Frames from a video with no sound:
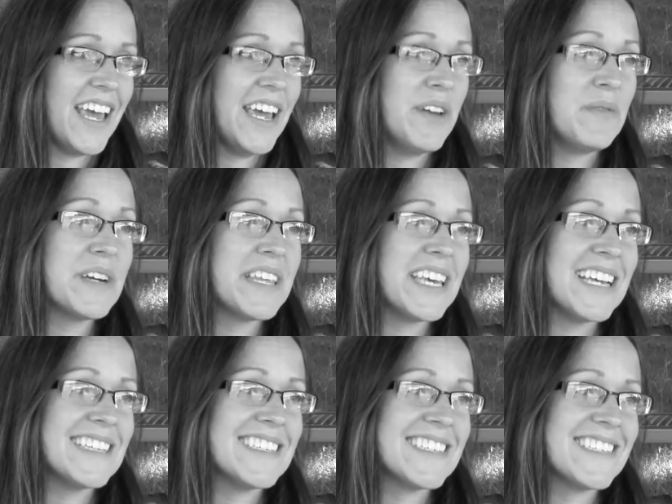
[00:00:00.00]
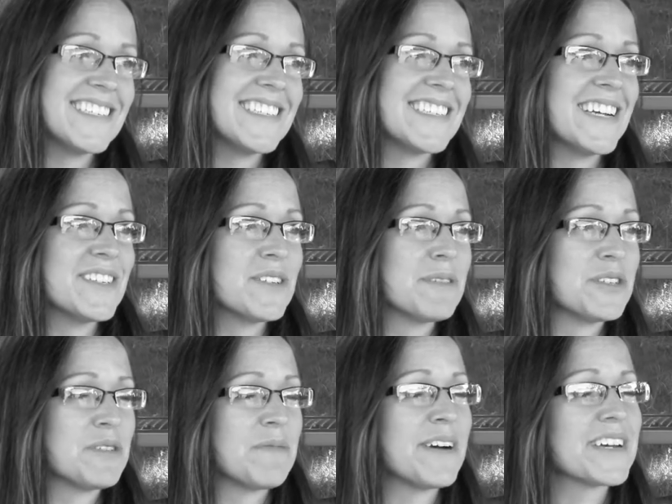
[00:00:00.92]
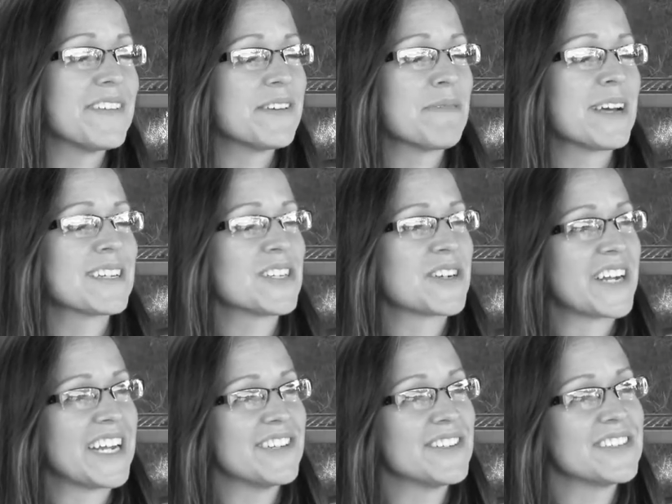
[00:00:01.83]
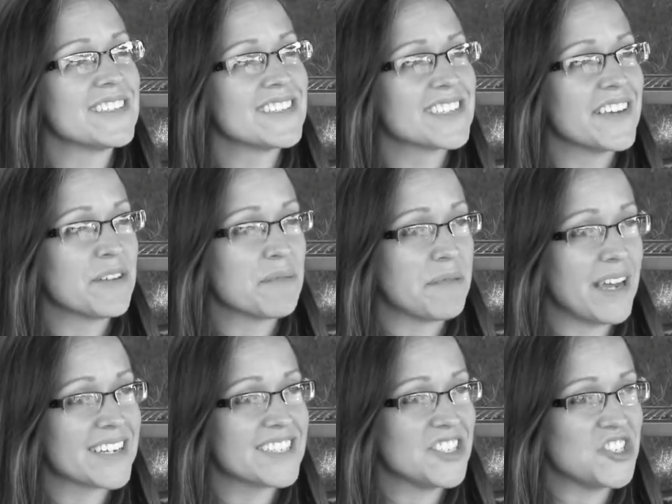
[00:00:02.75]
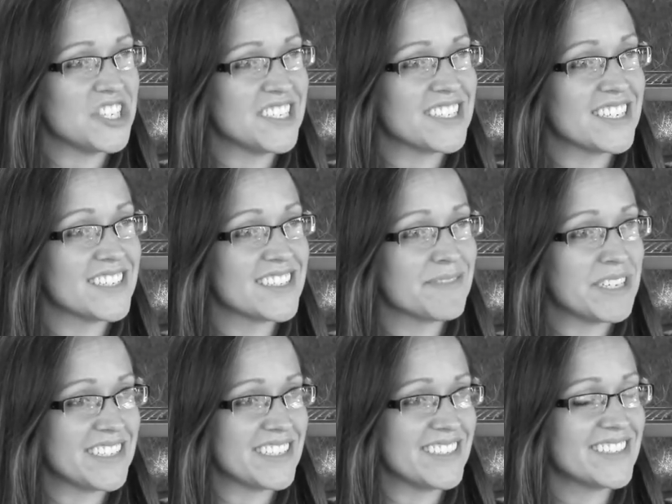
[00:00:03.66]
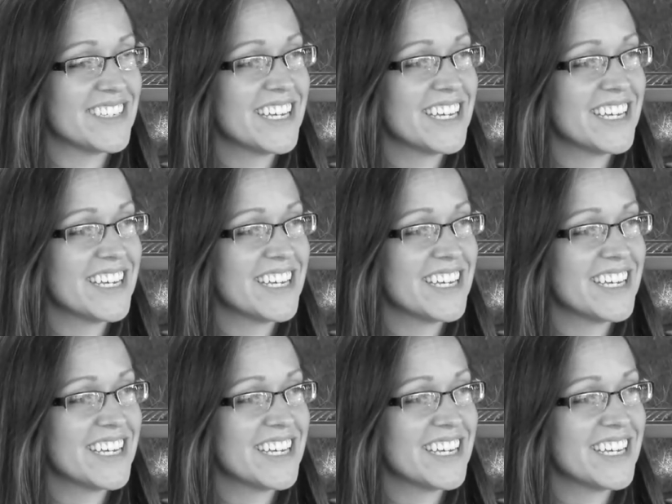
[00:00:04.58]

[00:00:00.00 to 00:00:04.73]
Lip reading: And really, it's not so much about giving back to Cradles, it's giving back to Jesus, because